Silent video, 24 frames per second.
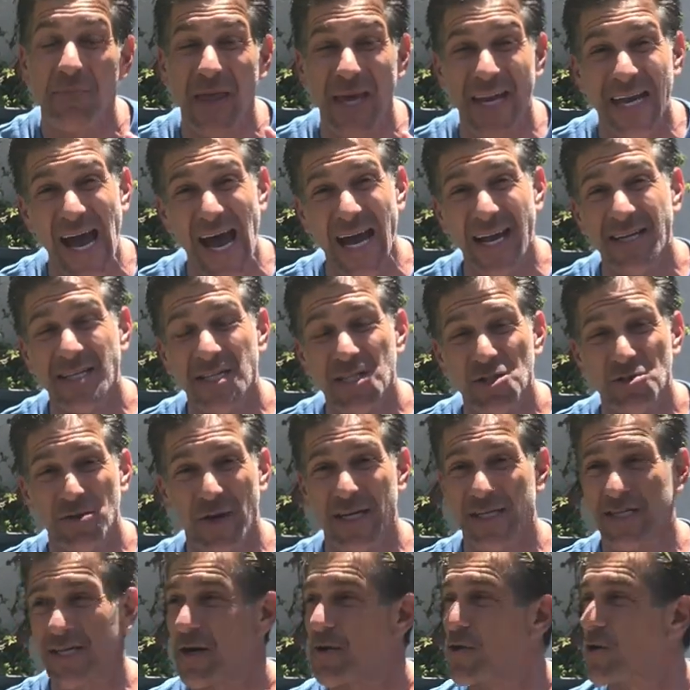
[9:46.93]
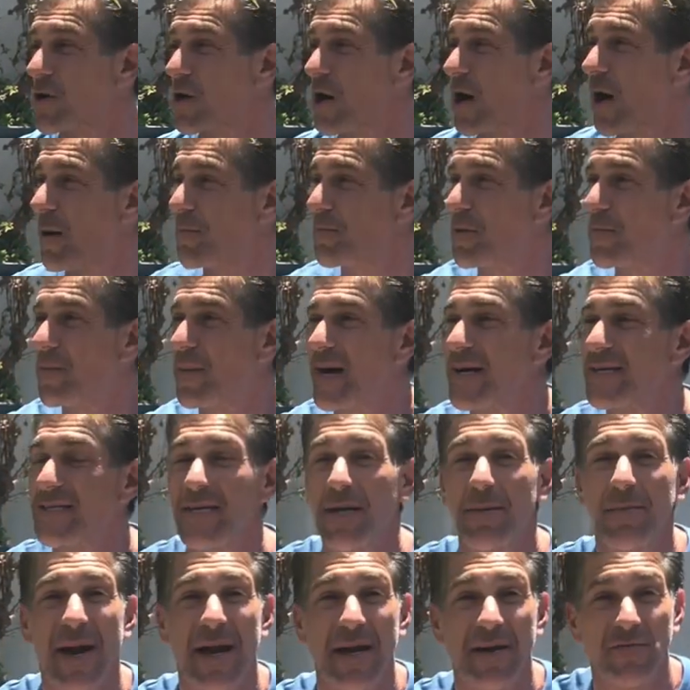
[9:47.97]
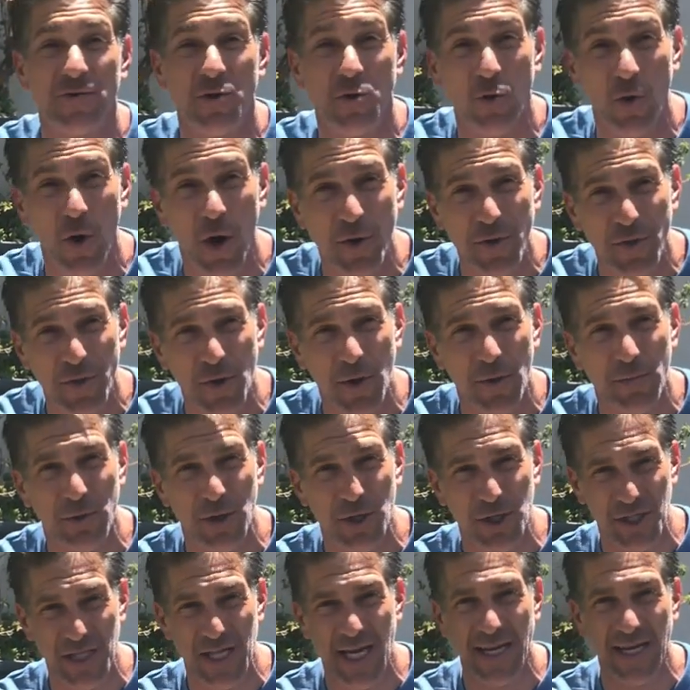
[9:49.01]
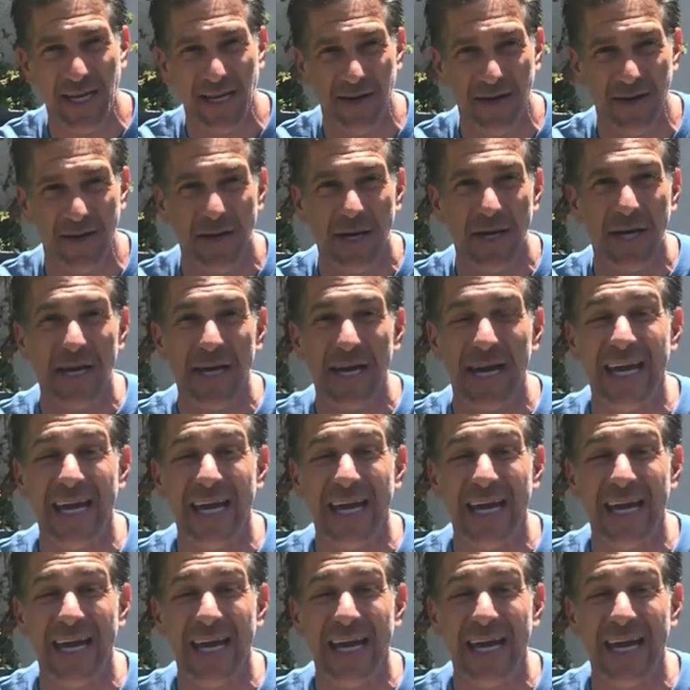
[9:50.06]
An added stress that will compromise the amount of growth that will push that year,